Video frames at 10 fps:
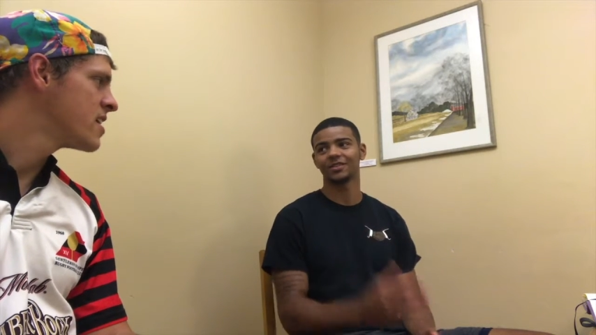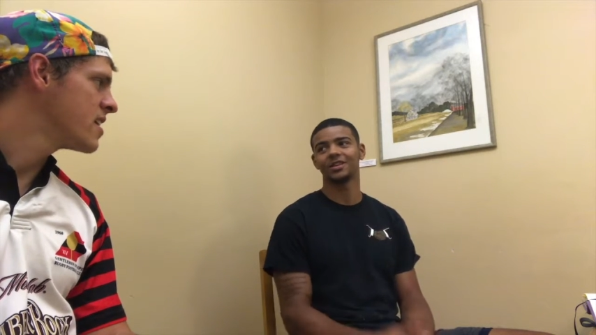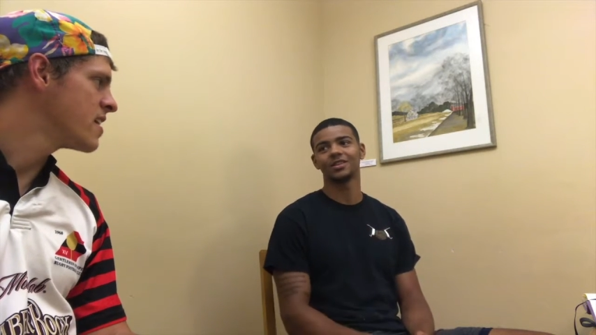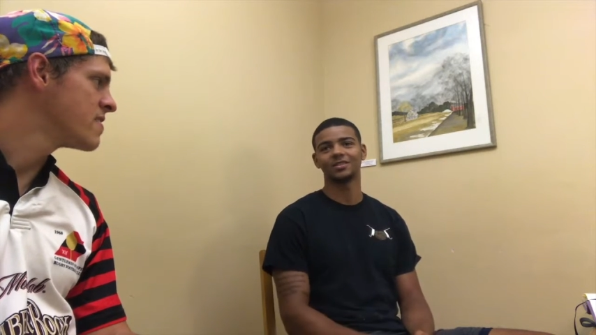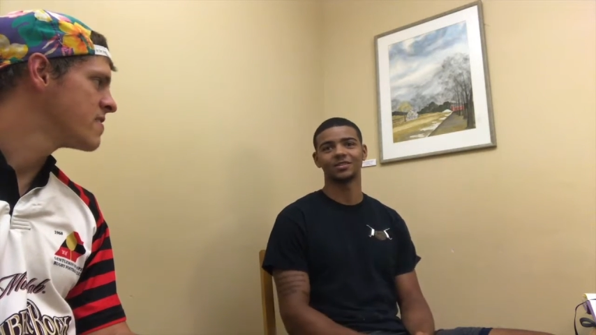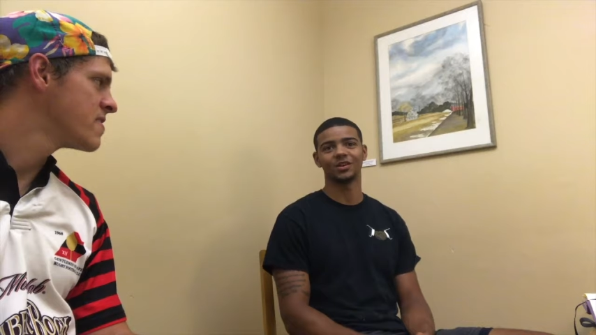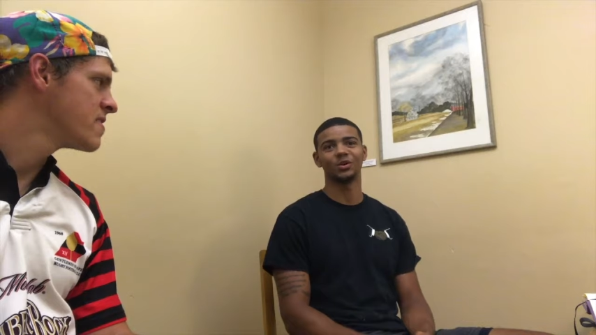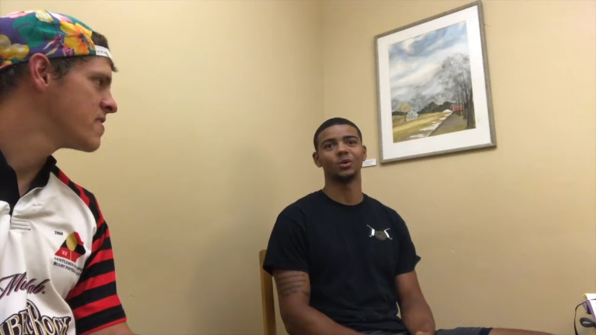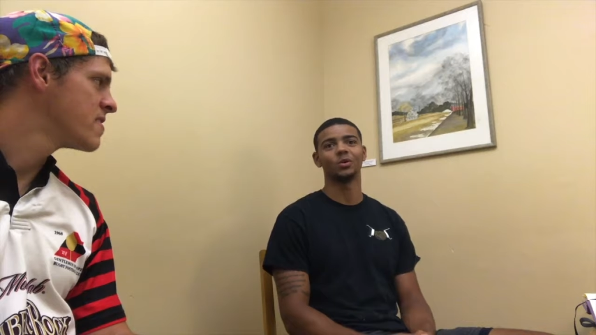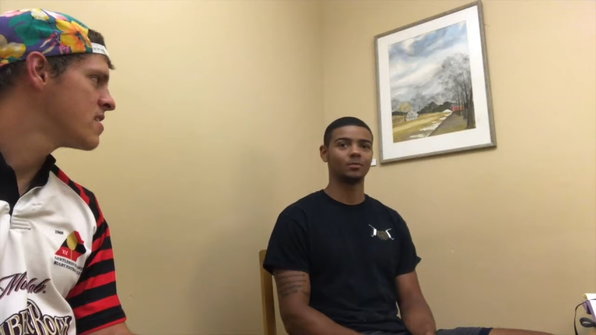Speaker 1: Yeah.
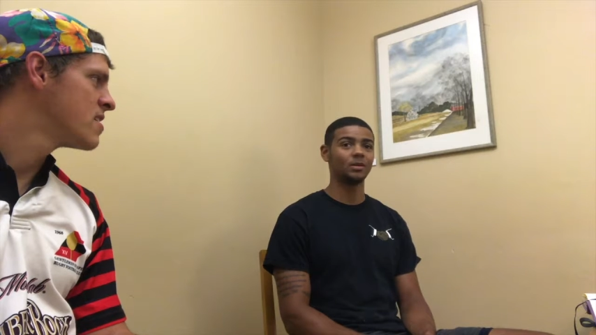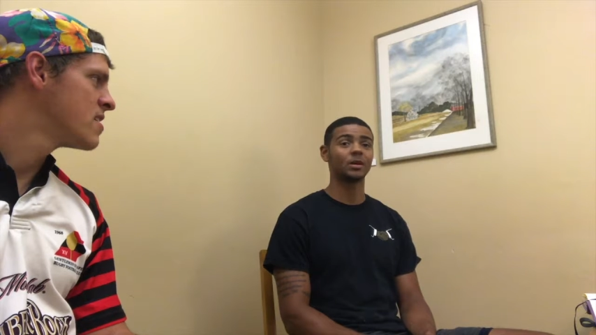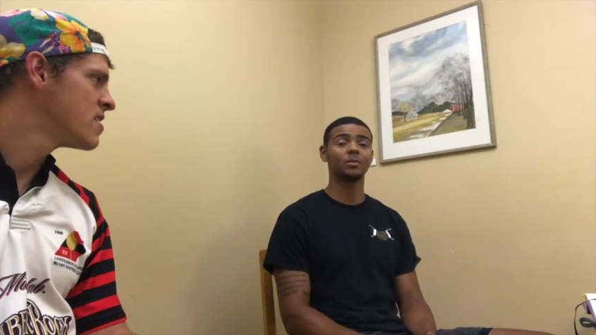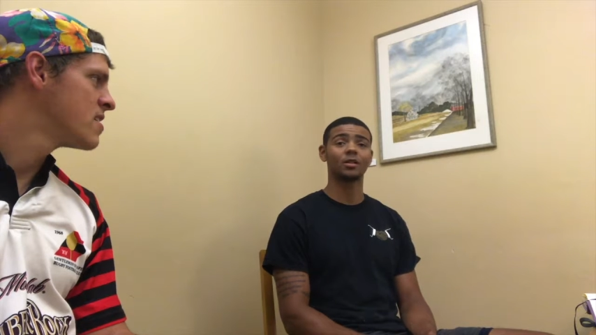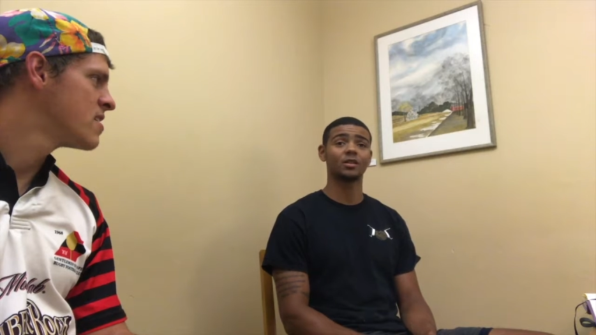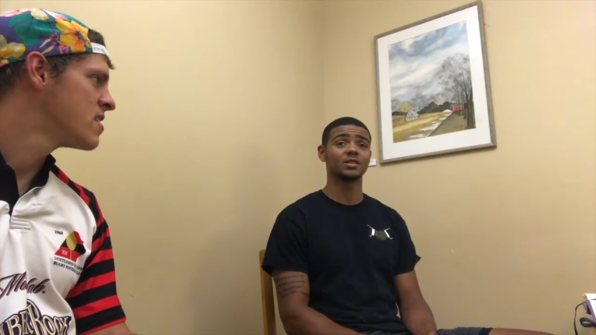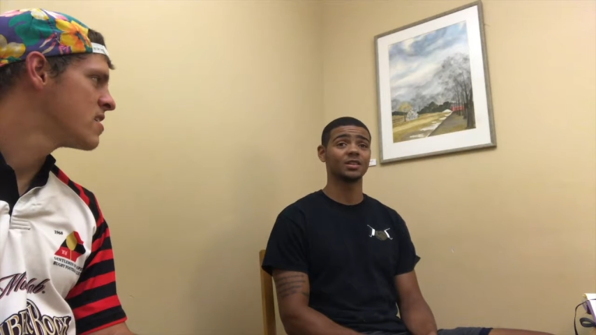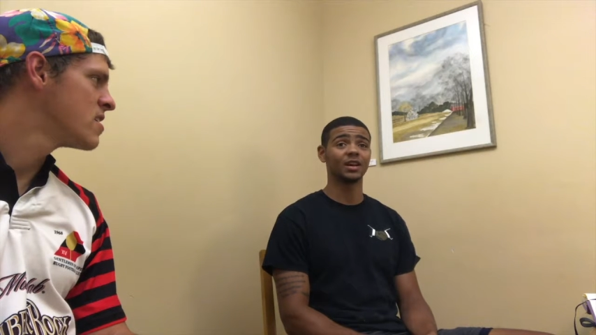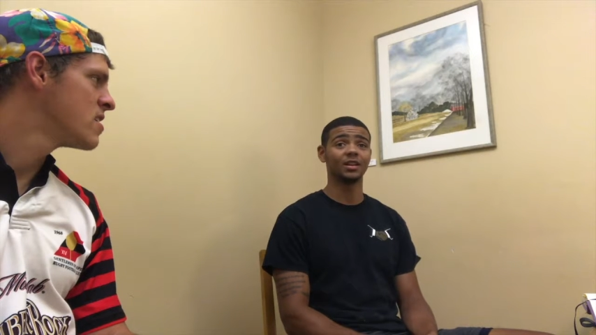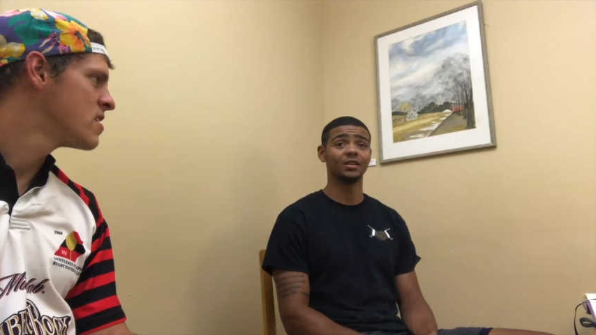So me and my brother
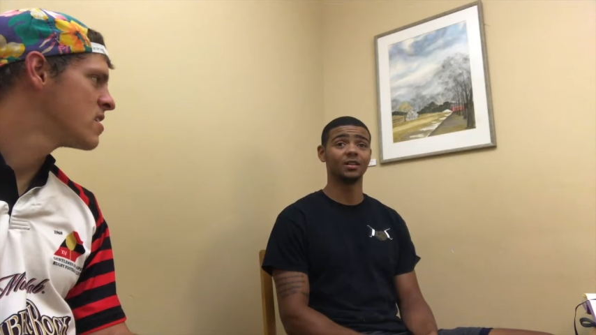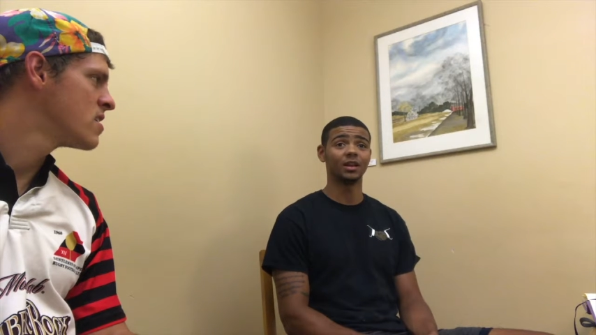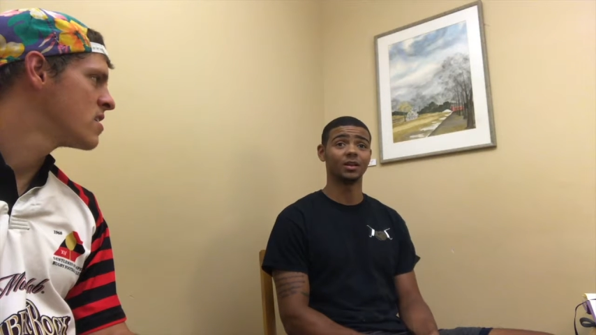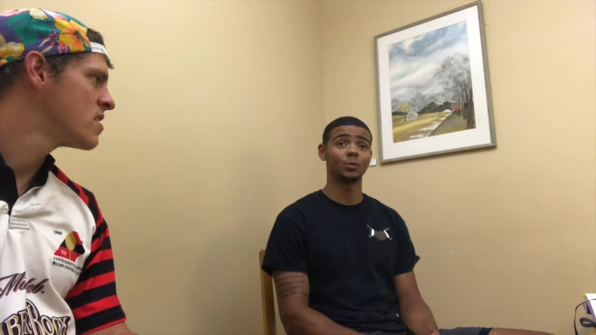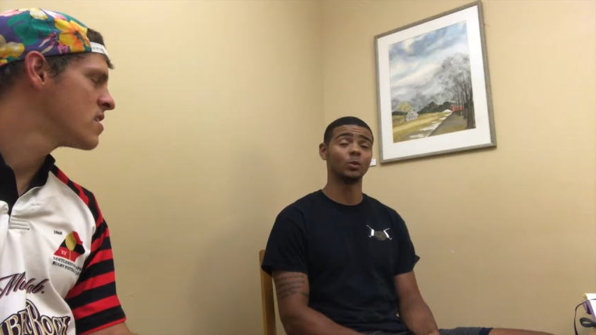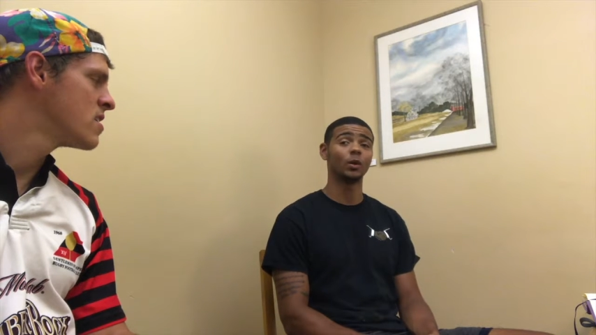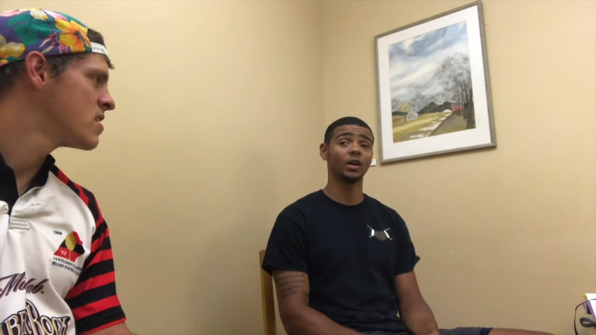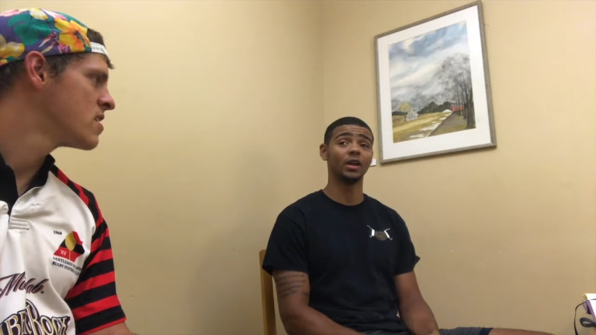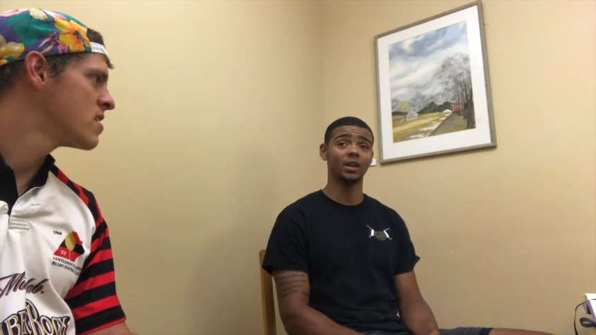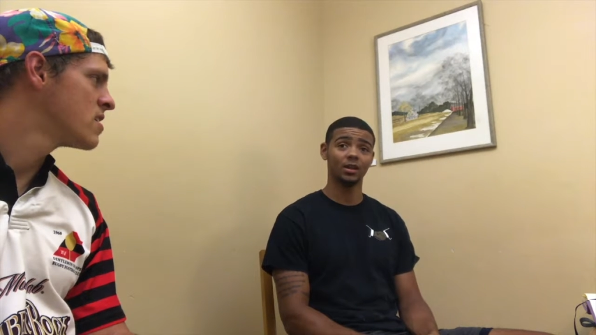decided like we
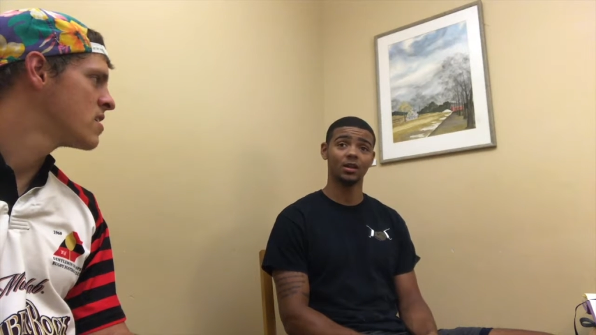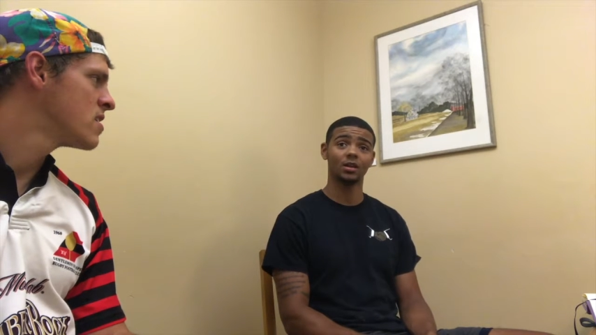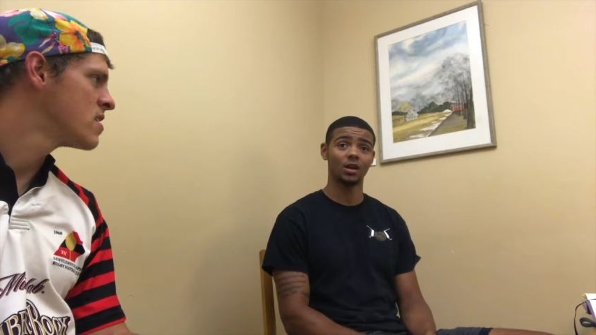want to hit